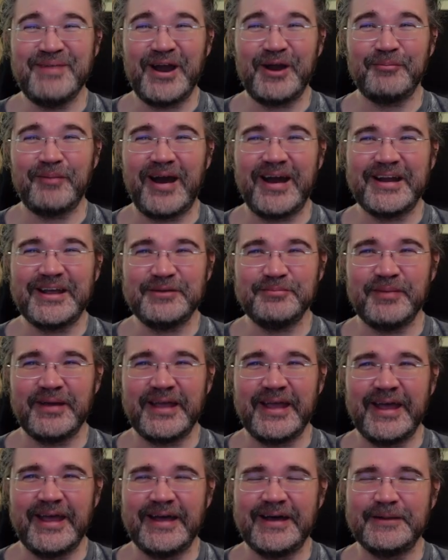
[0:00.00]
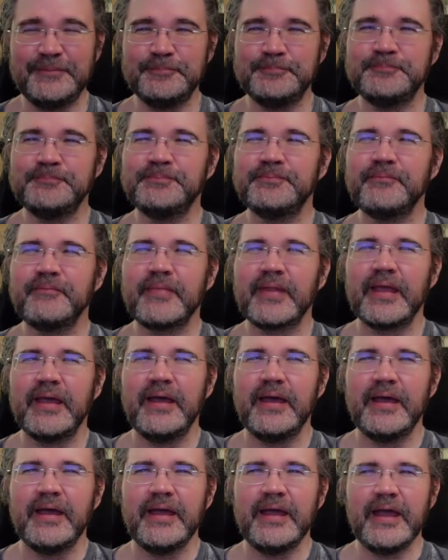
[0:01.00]
bear market began
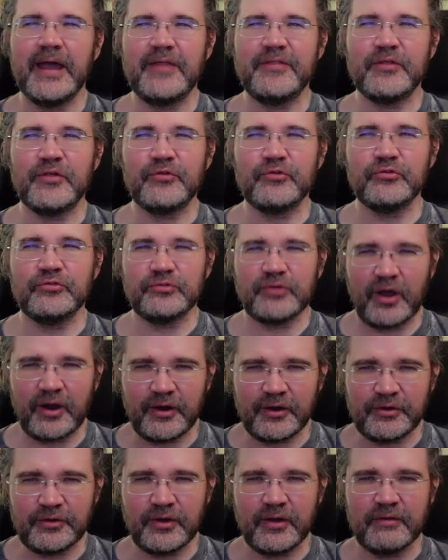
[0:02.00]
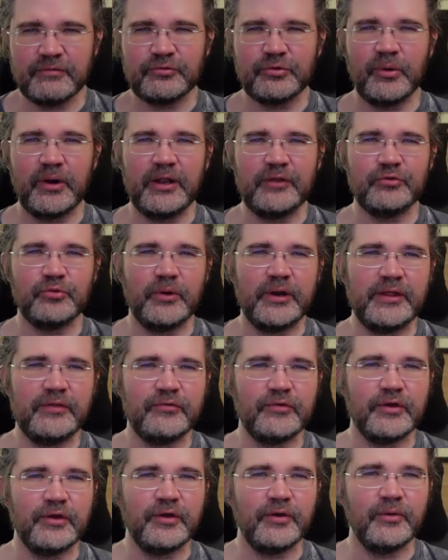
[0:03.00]
at the start of
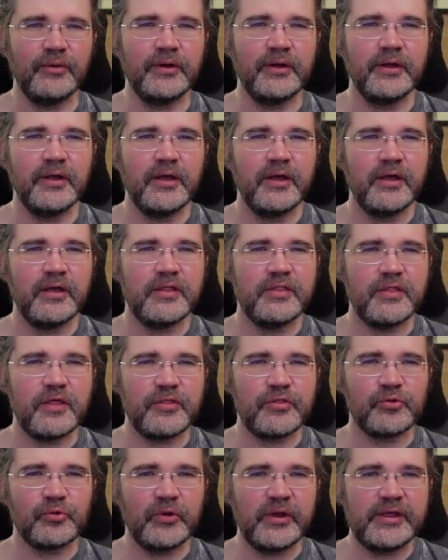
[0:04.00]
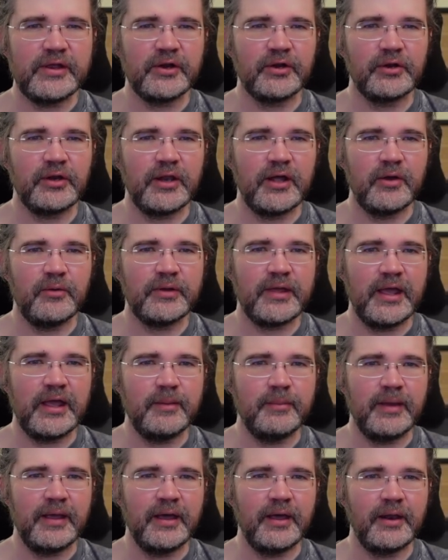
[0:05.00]
2022. The three year low
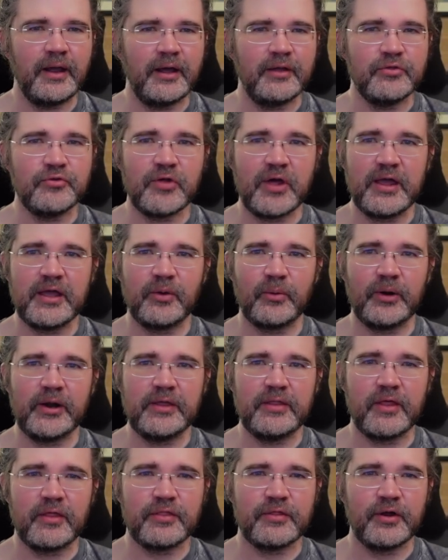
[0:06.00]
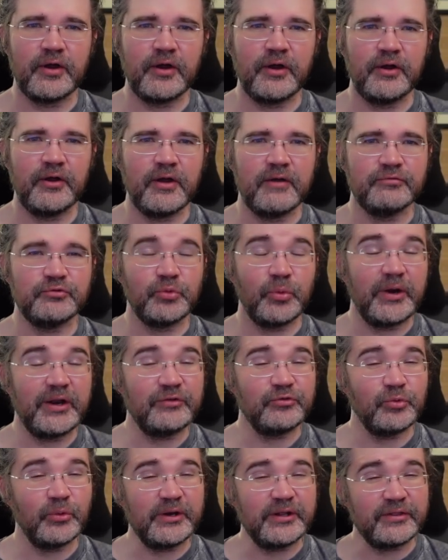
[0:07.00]
came in on January the 3rd of
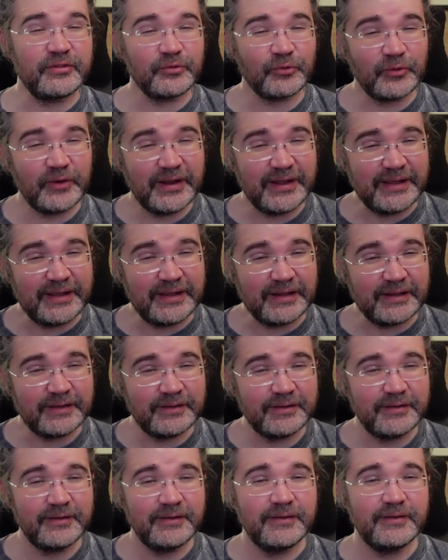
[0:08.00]
2023.